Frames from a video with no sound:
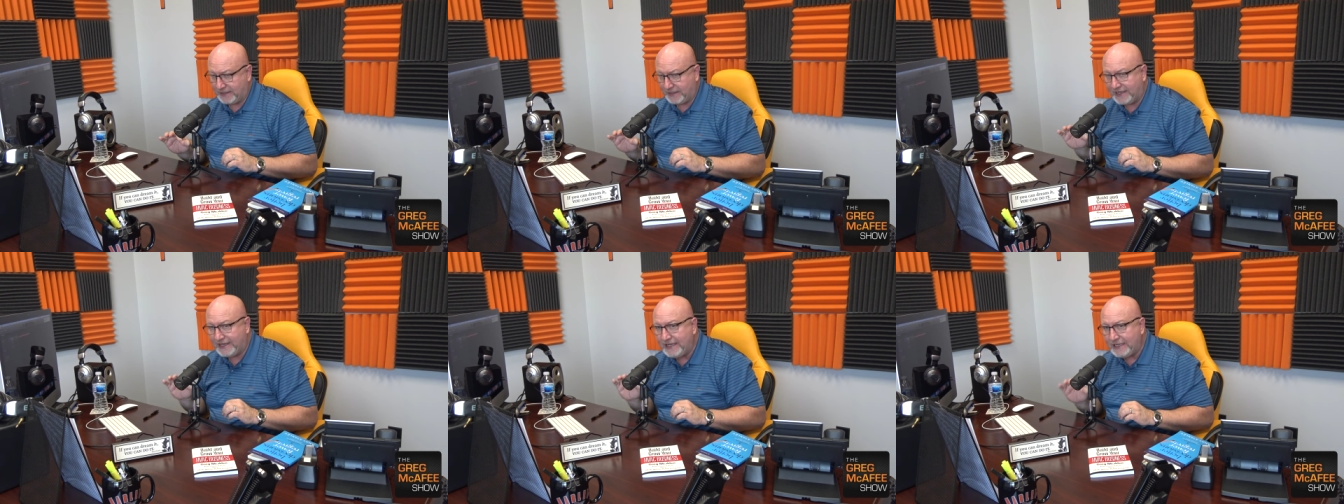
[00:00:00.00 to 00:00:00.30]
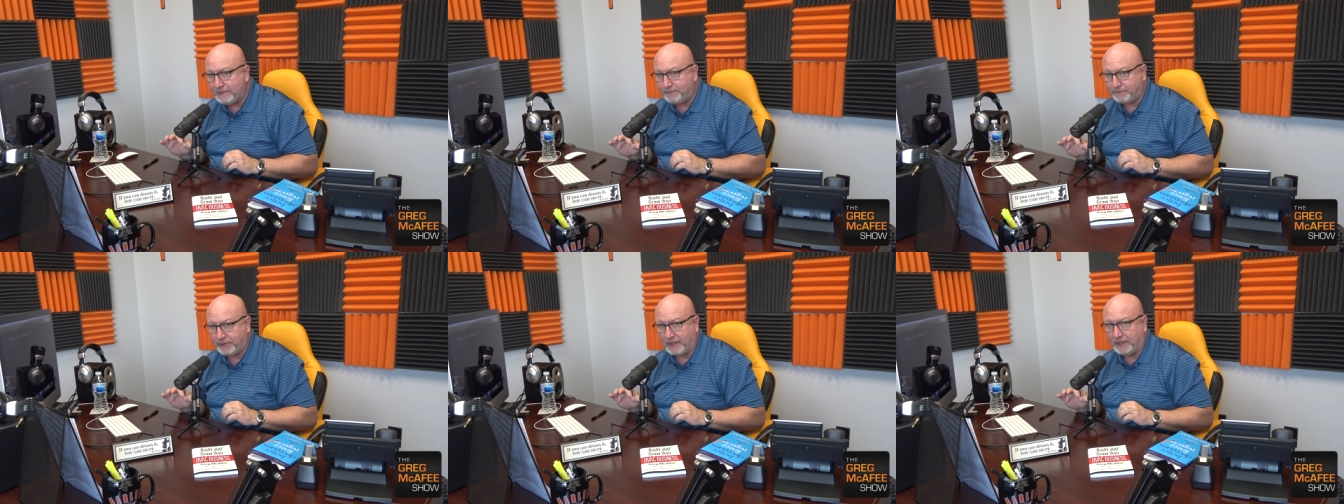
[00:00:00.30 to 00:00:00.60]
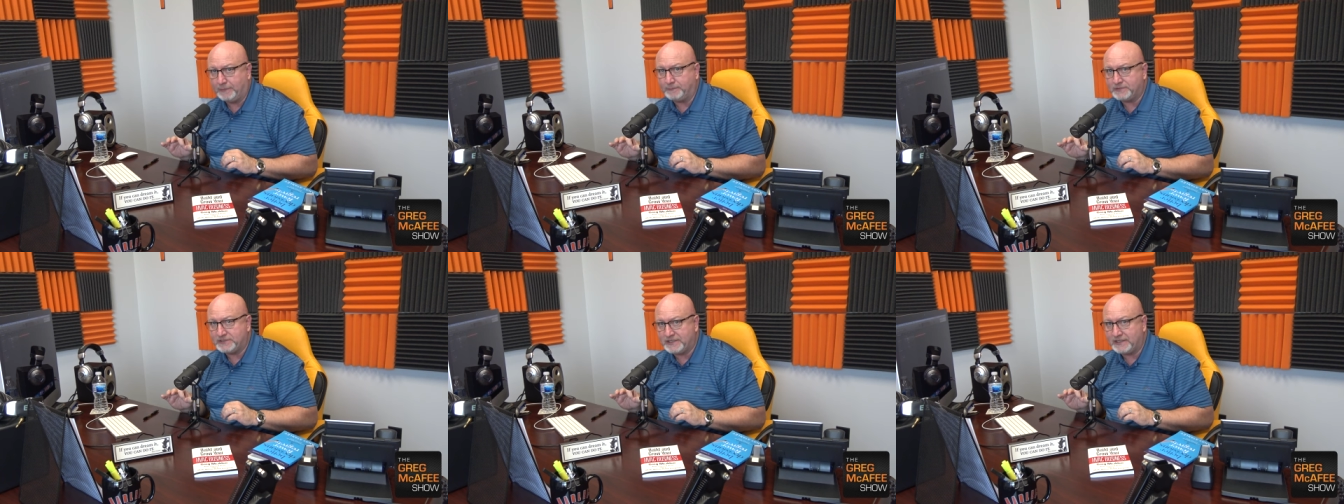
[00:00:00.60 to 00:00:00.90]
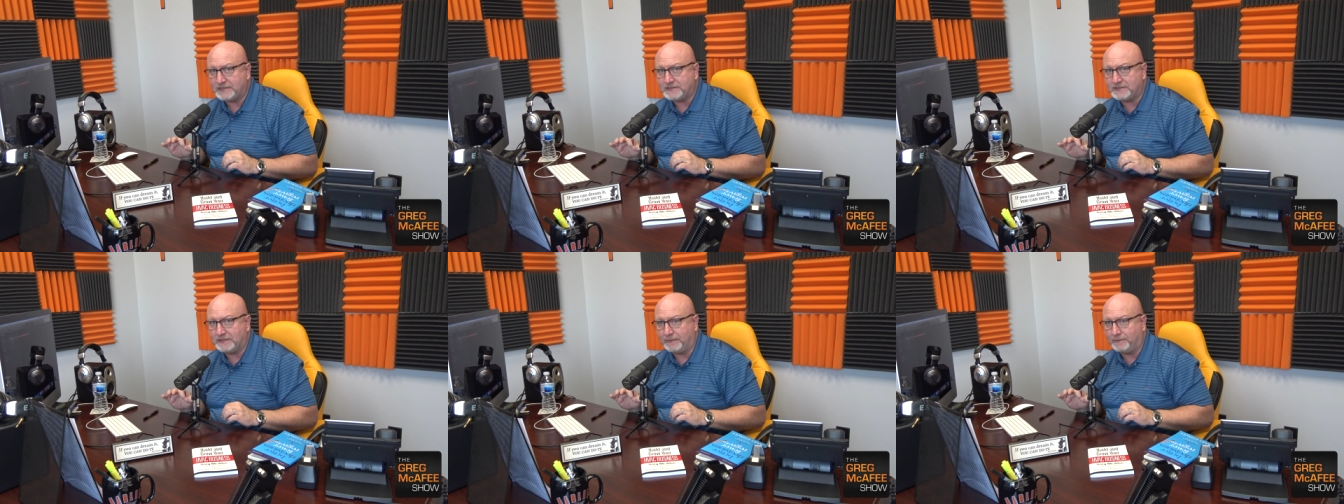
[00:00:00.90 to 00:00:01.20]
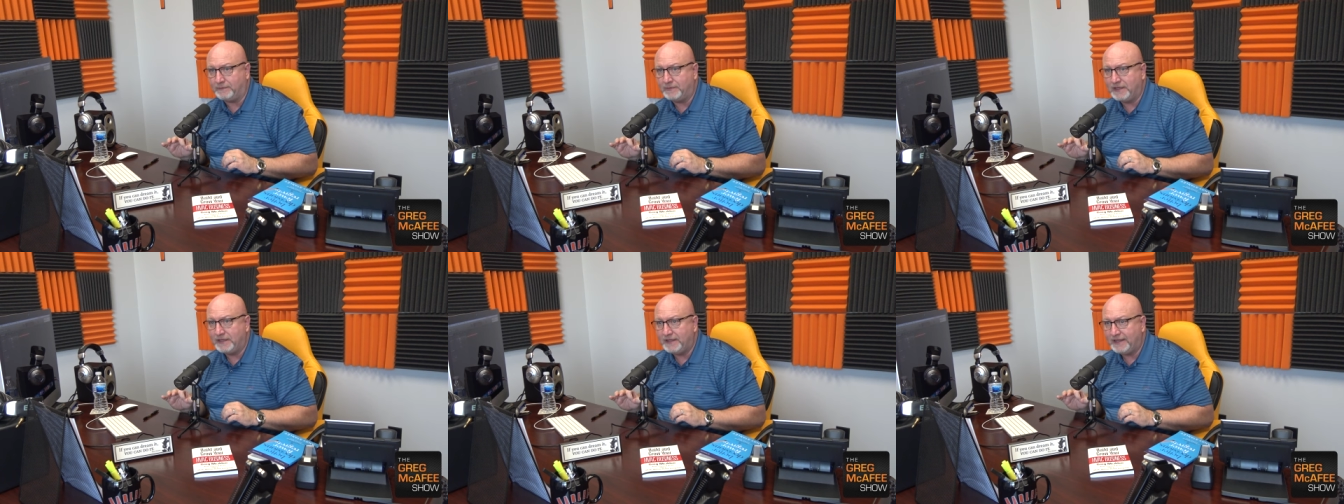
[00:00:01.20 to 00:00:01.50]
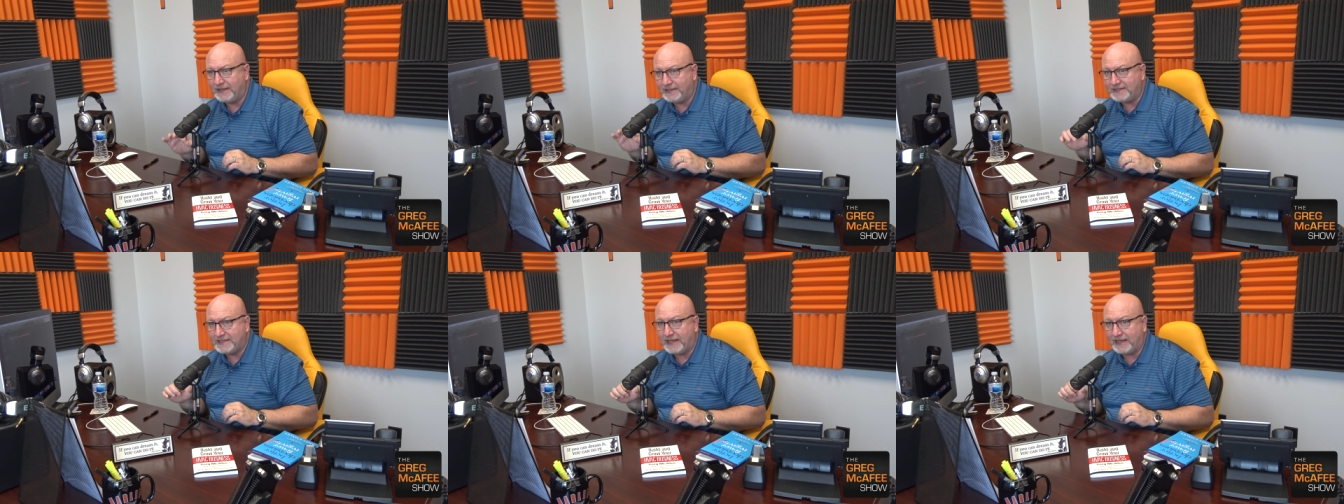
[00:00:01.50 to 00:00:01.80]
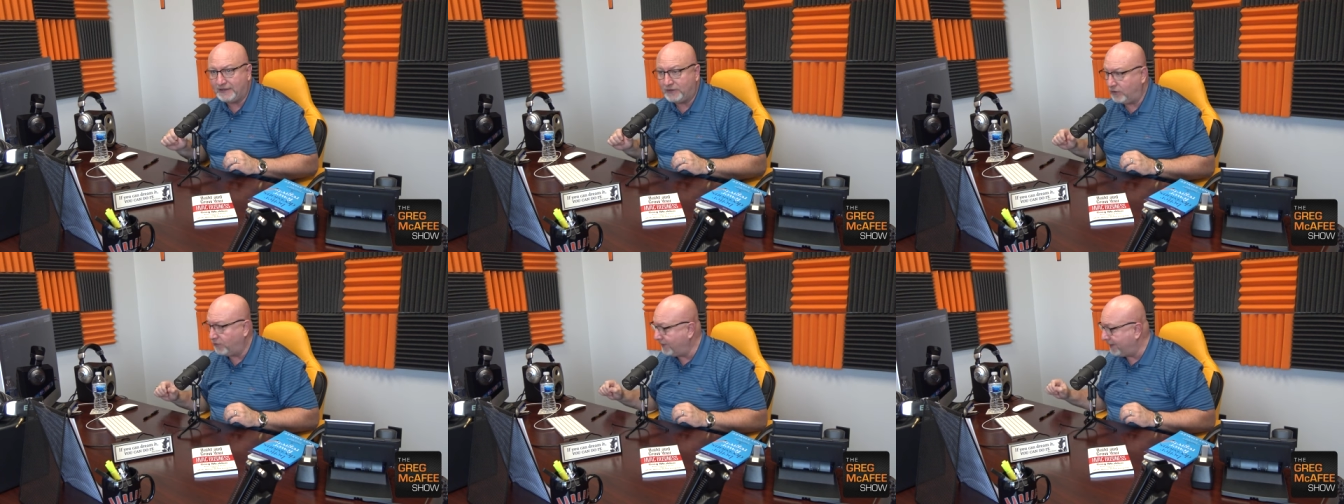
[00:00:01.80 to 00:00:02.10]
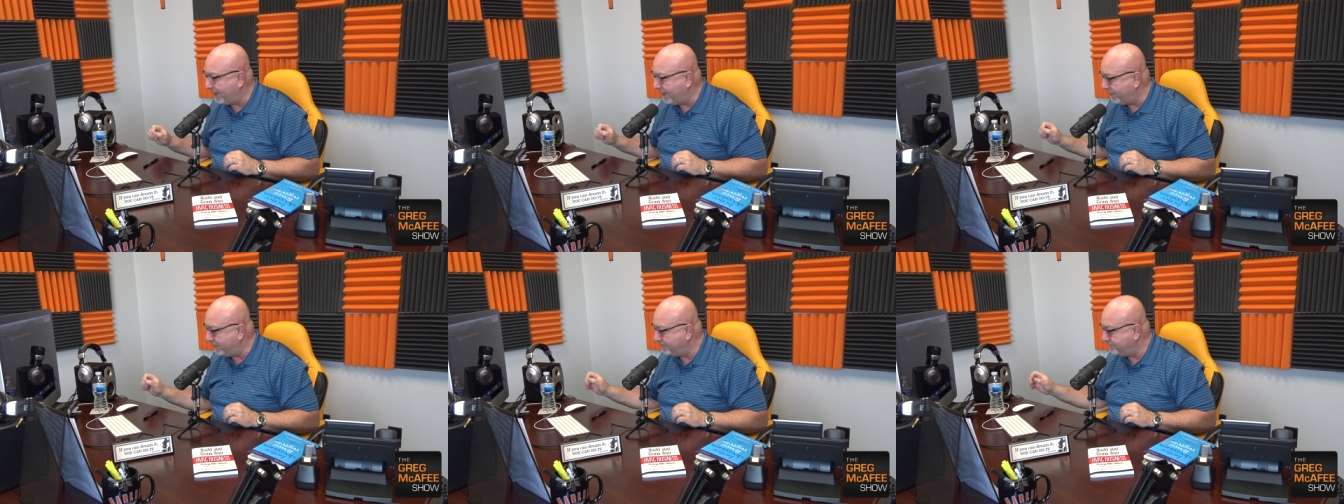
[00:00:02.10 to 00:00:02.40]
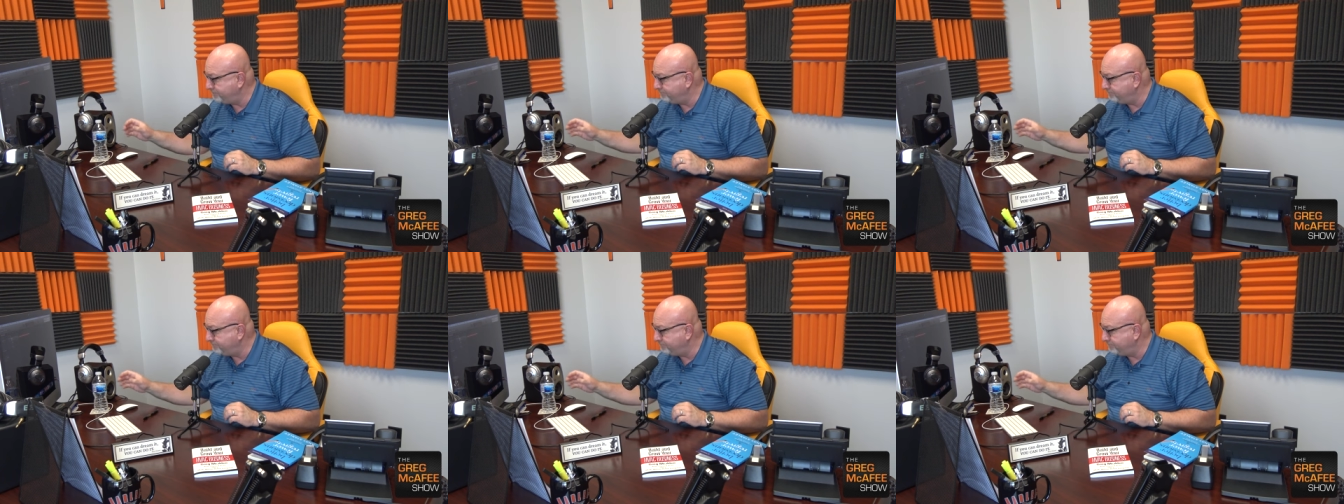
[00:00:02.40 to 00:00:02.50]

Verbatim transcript: heat pump system in Dayton, Ohio.